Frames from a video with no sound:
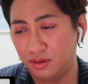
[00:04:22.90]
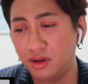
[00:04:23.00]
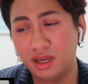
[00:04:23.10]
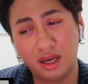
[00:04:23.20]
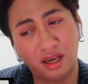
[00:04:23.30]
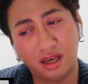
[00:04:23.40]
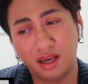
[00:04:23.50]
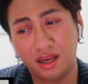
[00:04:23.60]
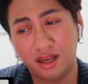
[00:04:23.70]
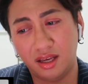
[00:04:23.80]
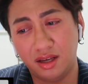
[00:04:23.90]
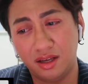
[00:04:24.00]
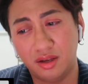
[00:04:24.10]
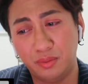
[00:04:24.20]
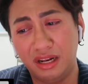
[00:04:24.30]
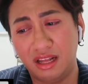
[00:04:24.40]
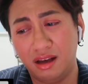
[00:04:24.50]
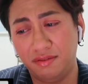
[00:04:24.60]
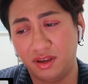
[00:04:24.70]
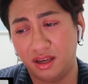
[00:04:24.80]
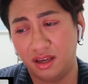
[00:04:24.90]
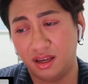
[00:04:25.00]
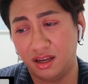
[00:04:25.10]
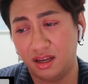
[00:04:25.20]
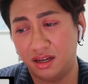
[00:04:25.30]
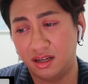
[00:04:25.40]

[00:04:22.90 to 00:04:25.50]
Okay, we love it.